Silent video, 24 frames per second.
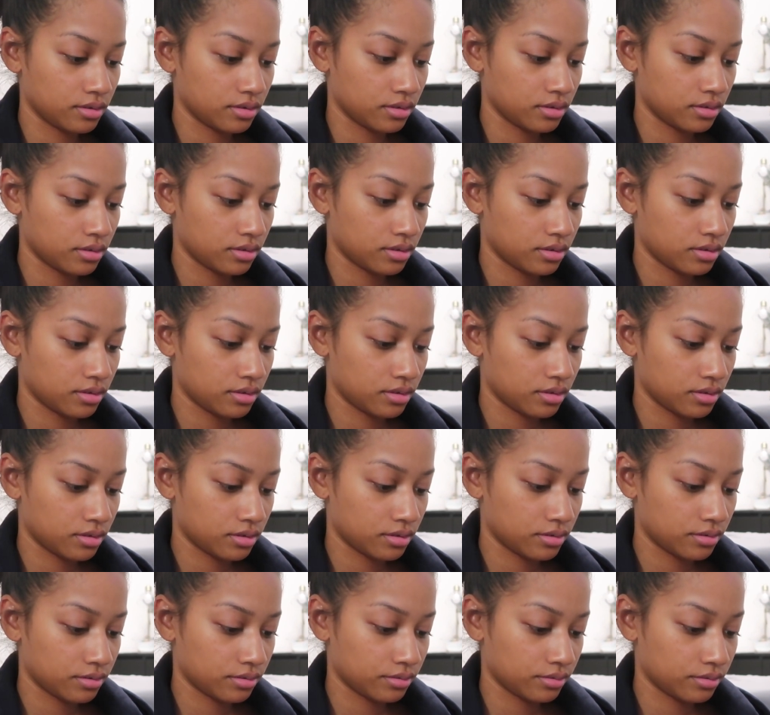
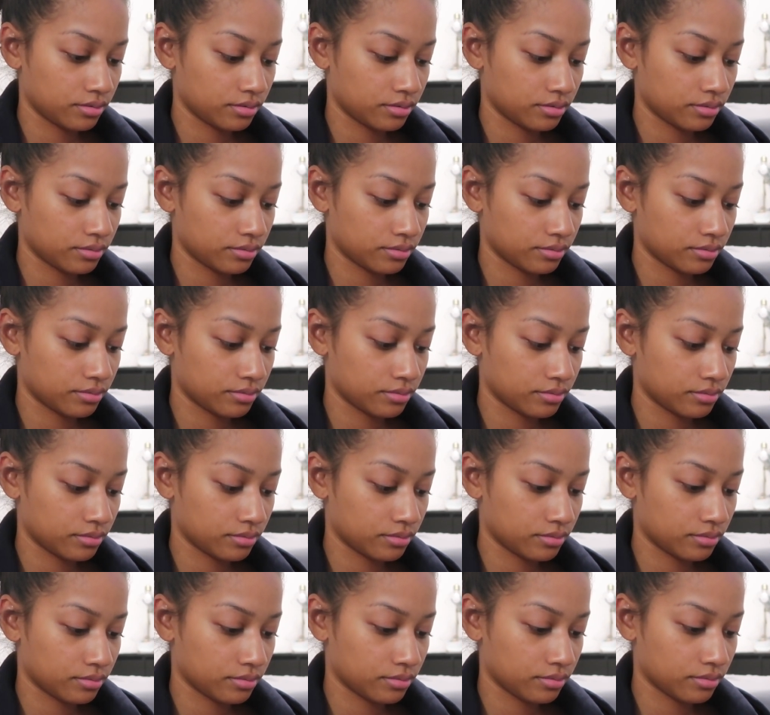
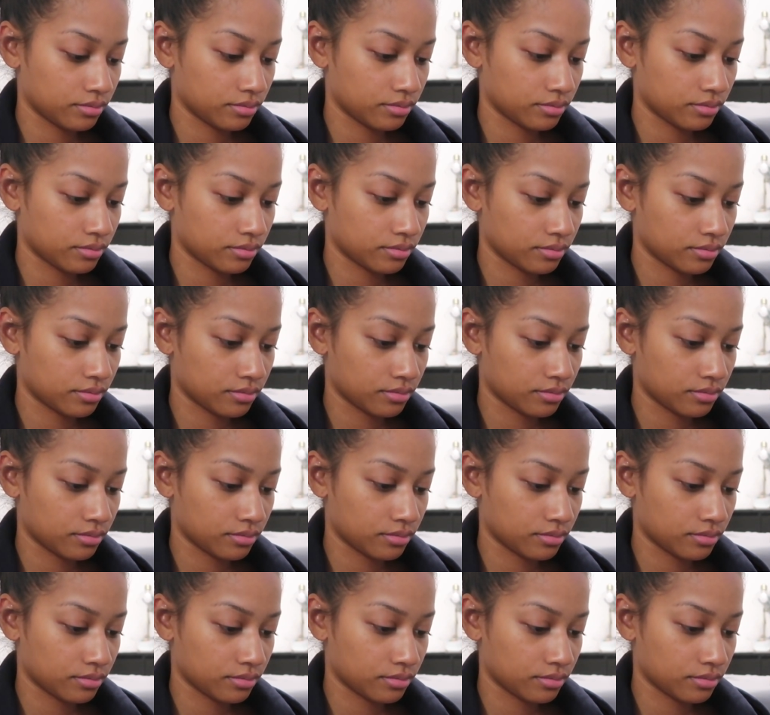(silence)